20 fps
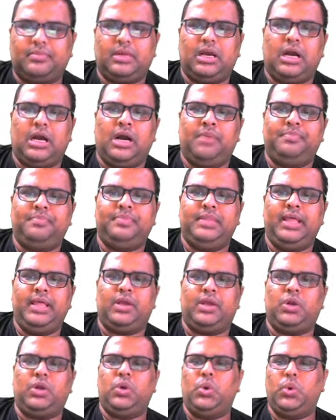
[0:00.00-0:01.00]
Up
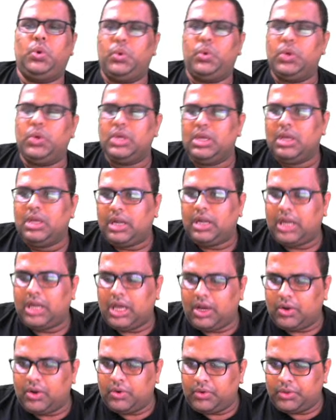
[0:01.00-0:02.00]
they go.
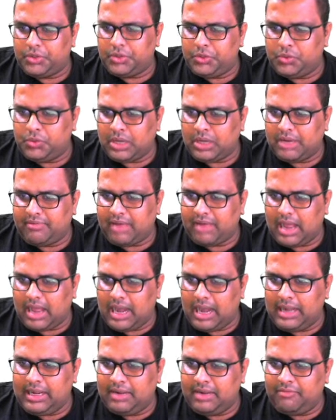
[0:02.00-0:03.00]
Now you have
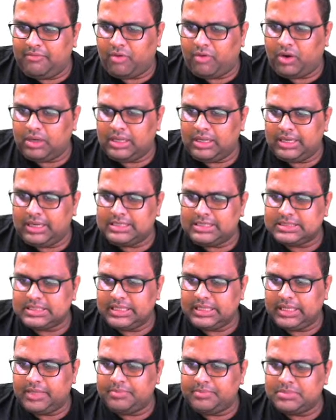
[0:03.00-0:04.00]
added water, it
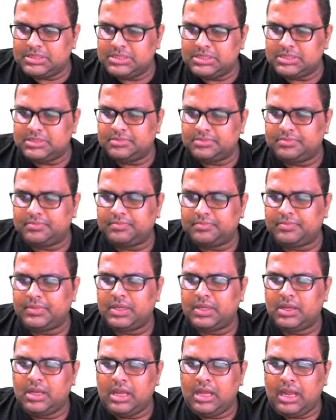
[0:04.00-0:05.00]
seems.
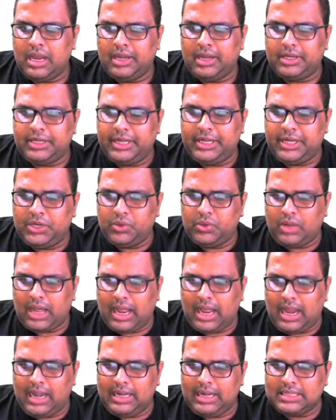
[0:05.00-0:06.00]
Did you
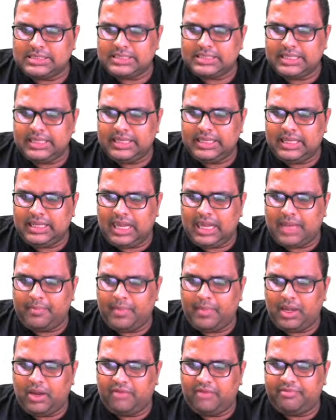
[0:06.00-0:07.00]
add a single
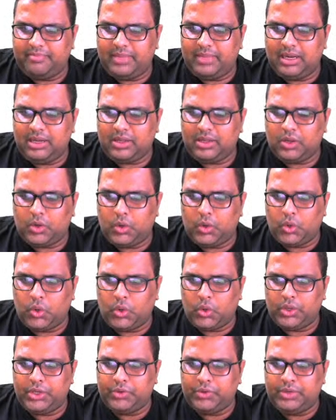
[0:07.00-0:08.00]
ml of milk?
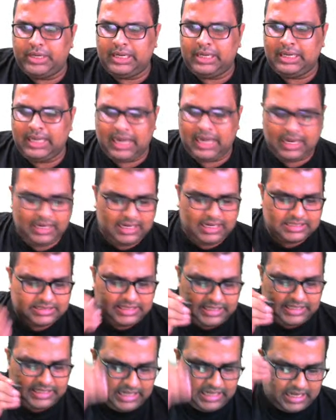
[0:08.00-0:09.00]
No, you didn't added a
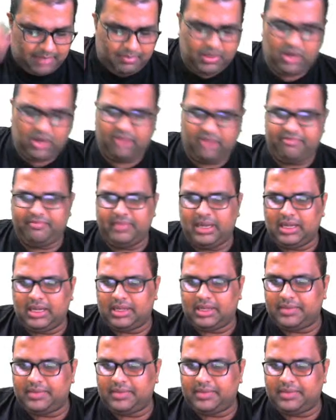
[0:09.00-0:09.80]
single ml of milk.